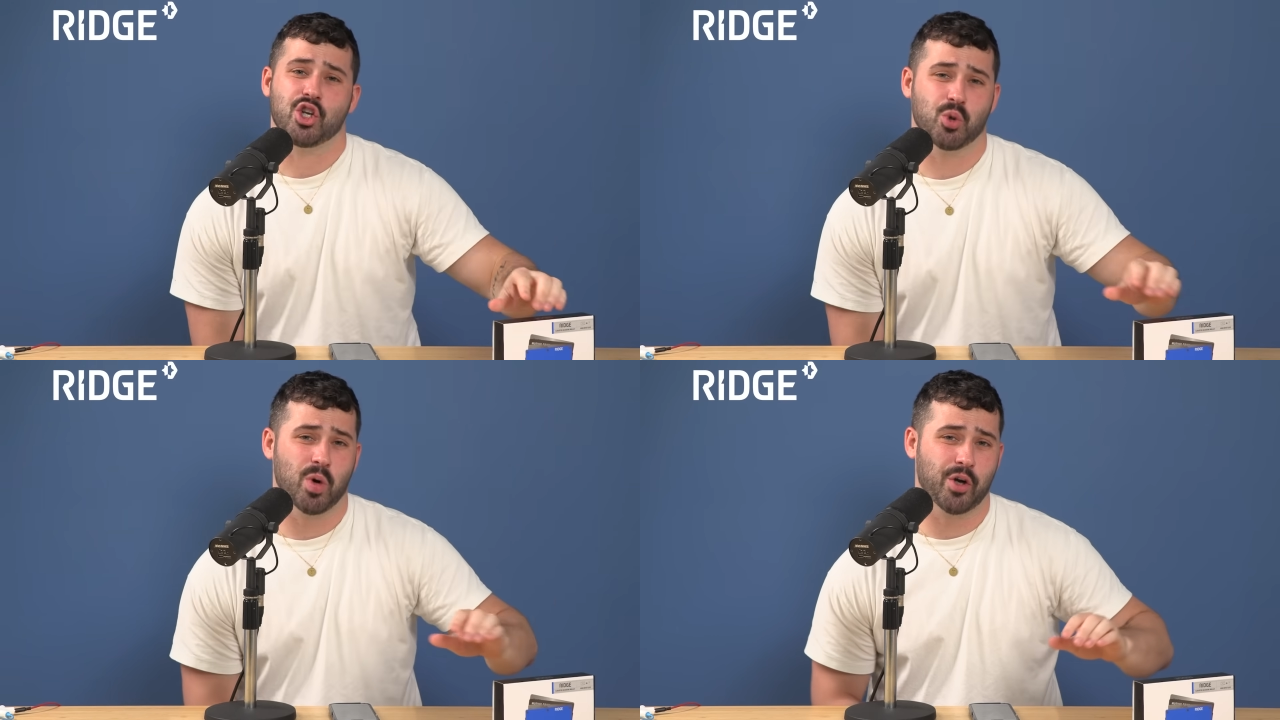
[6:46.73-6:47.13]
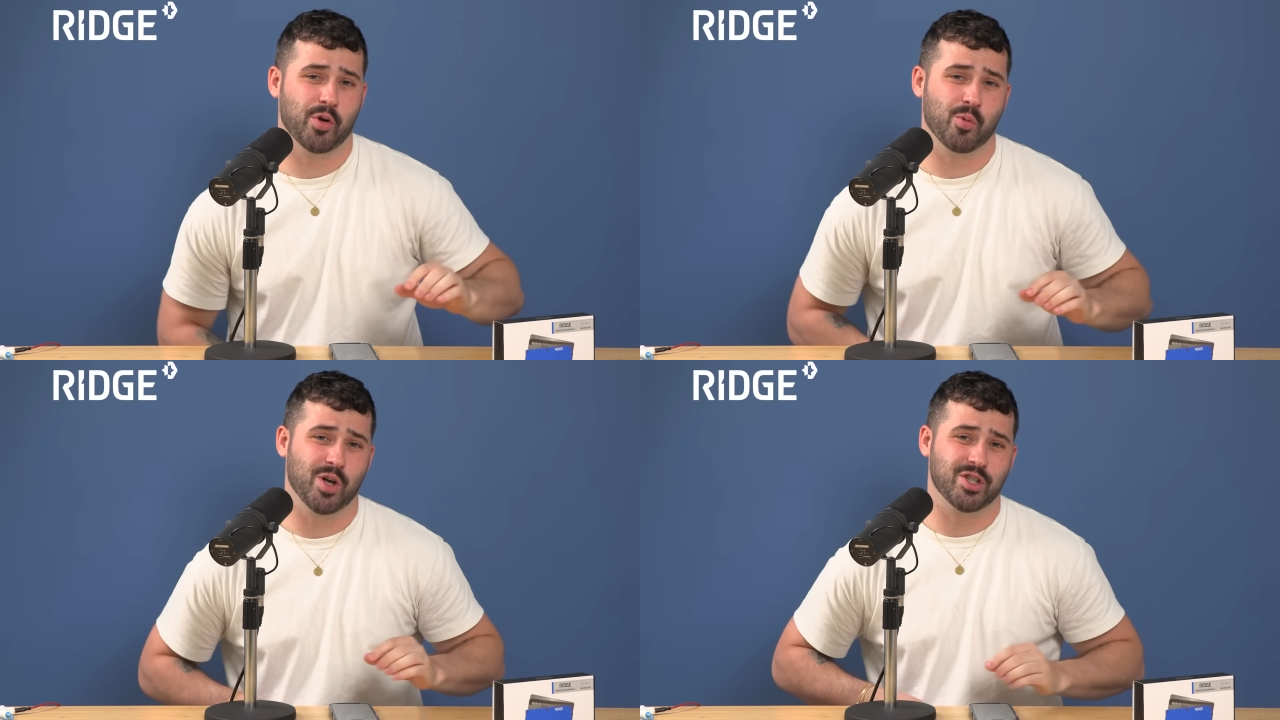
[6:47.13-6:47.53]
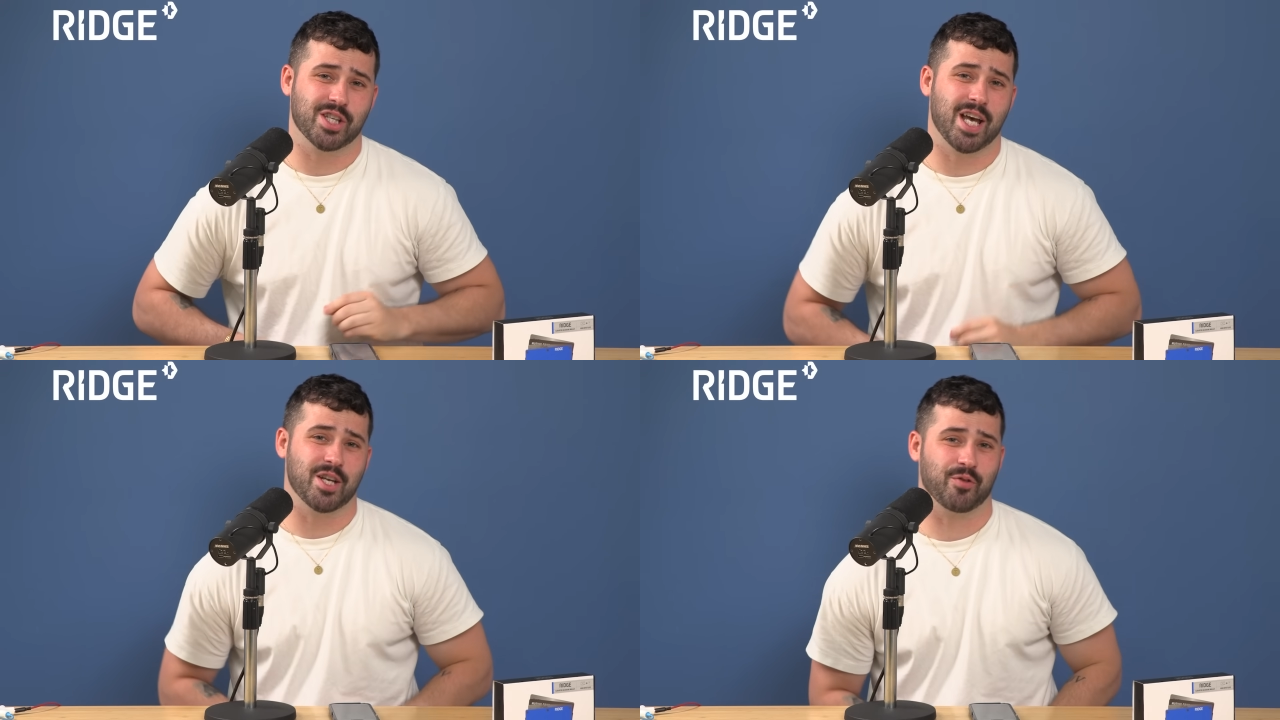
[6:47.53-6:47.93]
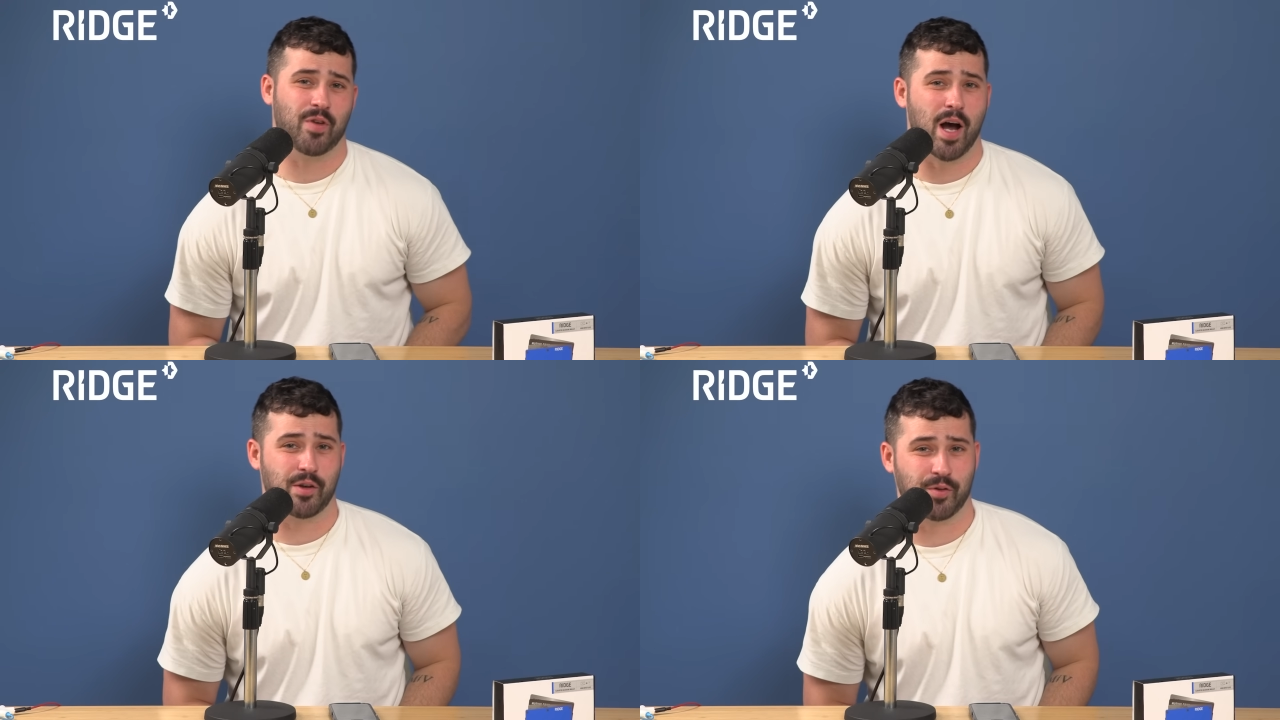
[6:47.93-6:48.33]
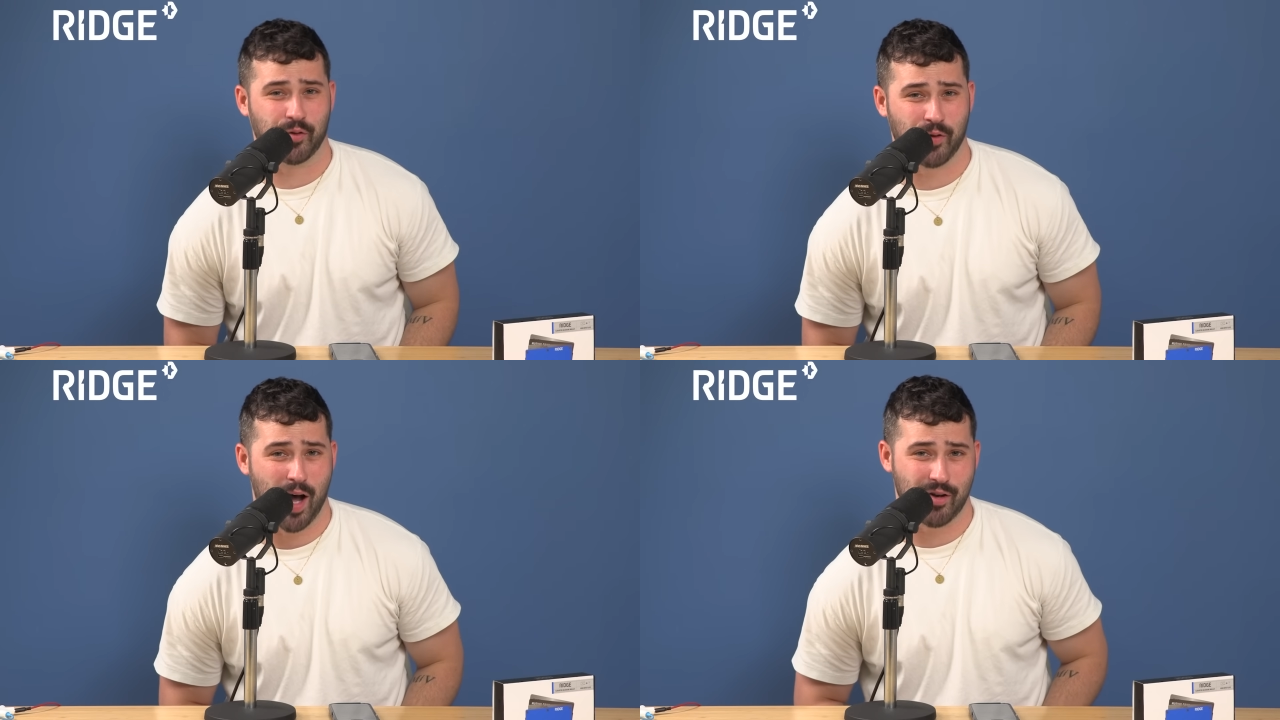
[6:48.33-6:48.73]
You're wondering what to get your father
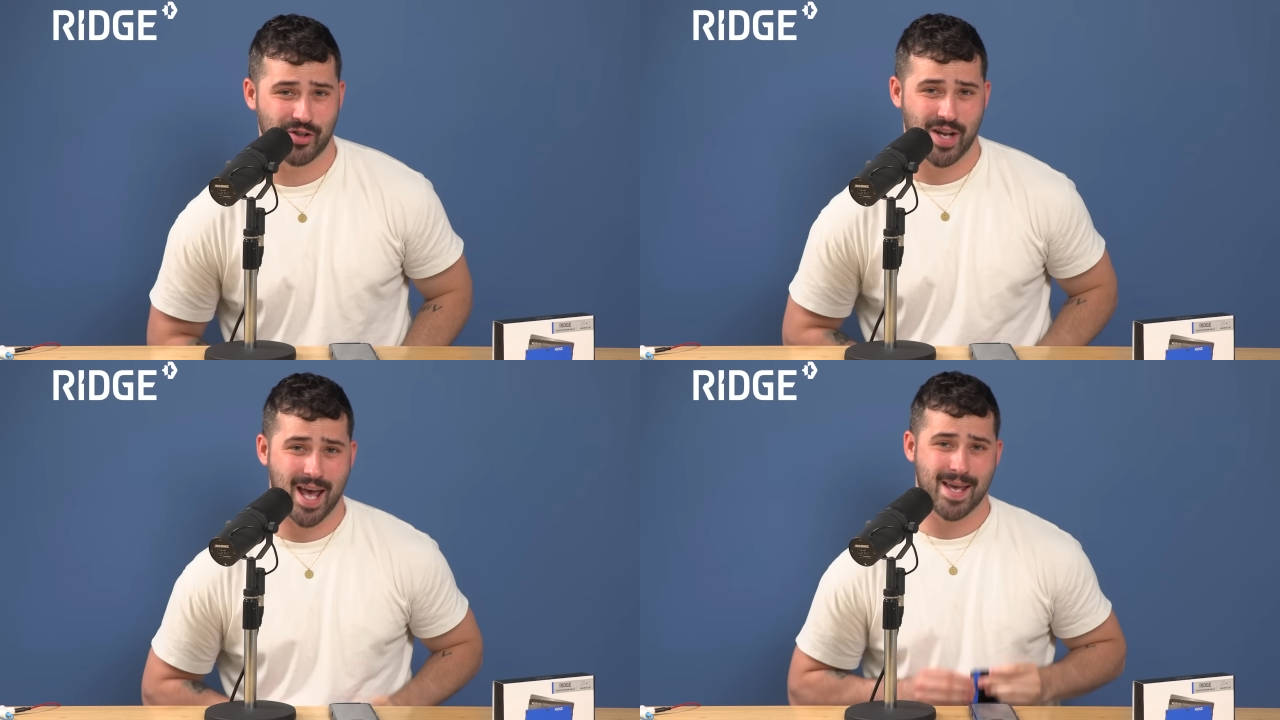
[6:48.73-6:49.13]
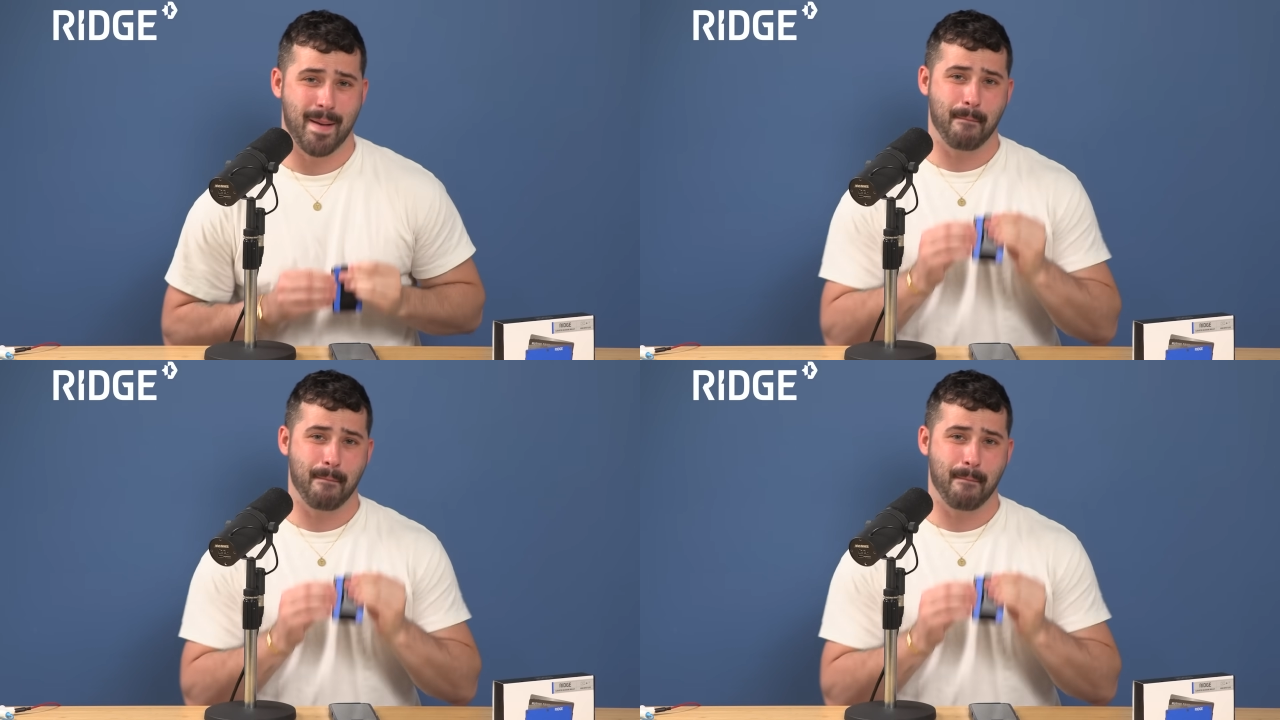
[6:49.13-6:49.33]
for Father's Day?